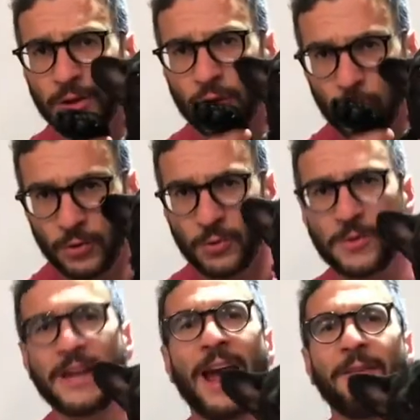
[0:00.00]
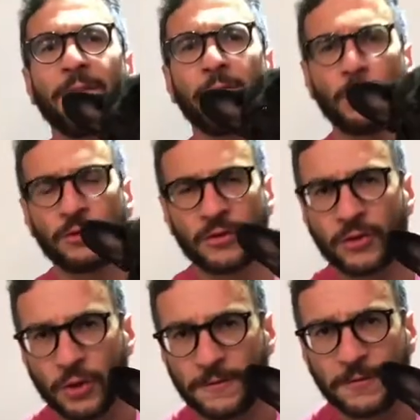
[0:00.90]
you do what you have to do, which is
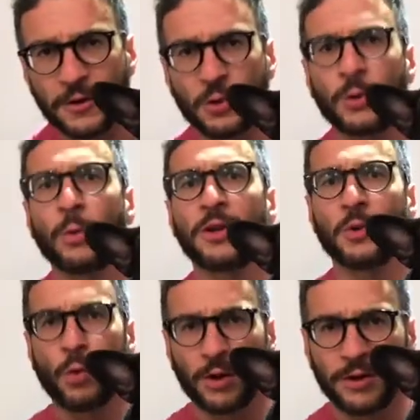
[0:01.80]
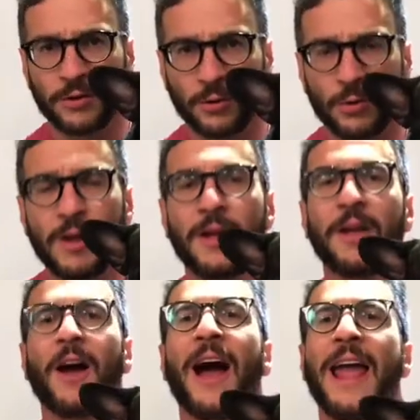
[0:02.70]
good for you and what you want to do.
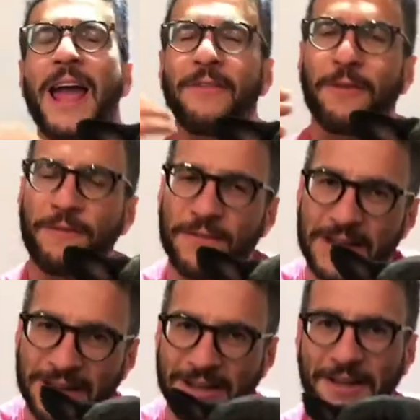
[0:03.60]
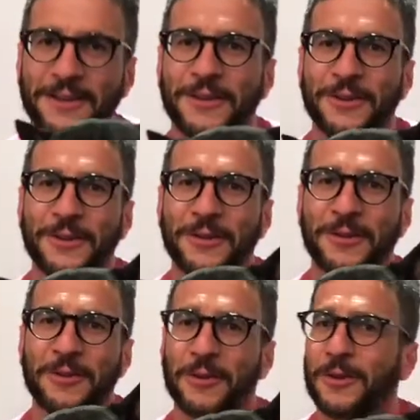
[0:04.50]
I have a feeling,
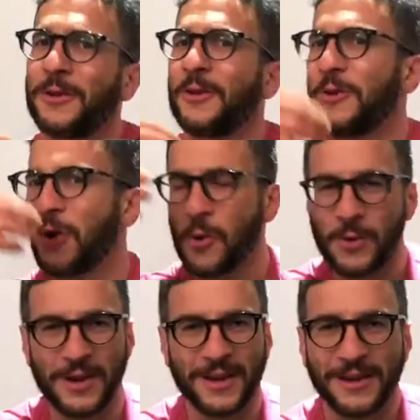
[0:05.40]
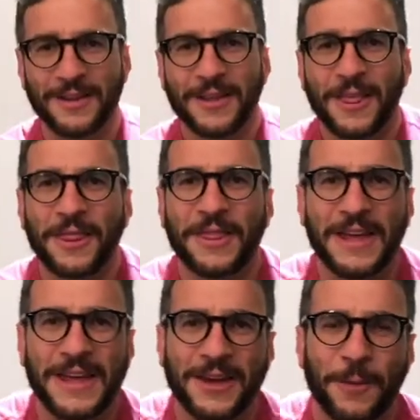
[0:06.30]
knowing
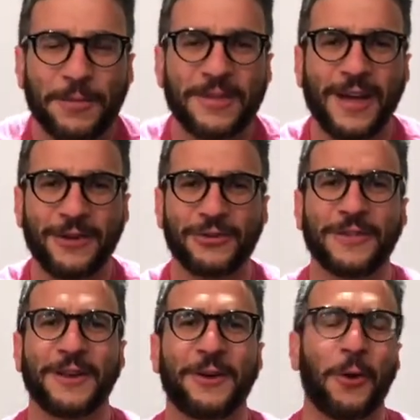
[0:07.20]
the obsession that